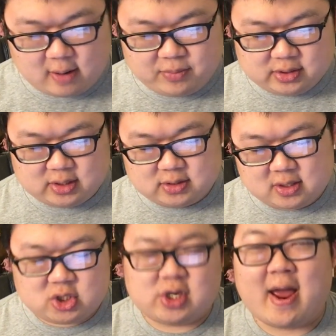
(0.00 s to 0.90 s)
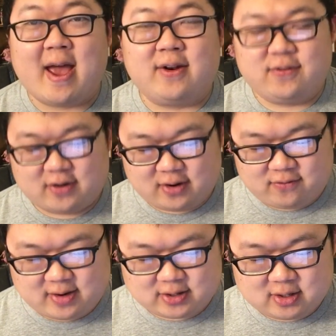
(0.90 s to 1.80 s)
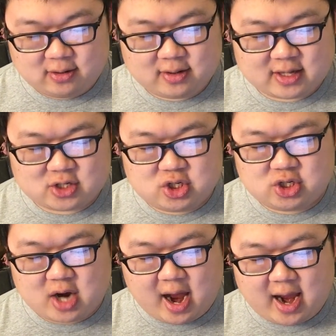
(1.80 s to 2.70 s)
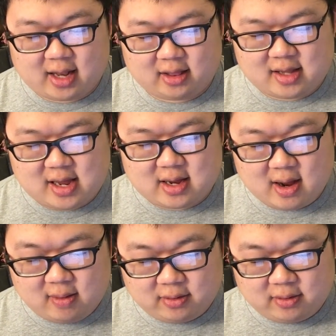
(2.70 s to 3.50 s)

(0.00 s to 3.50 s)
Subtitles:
This is the Chad Farfetch. Look at that giant leak.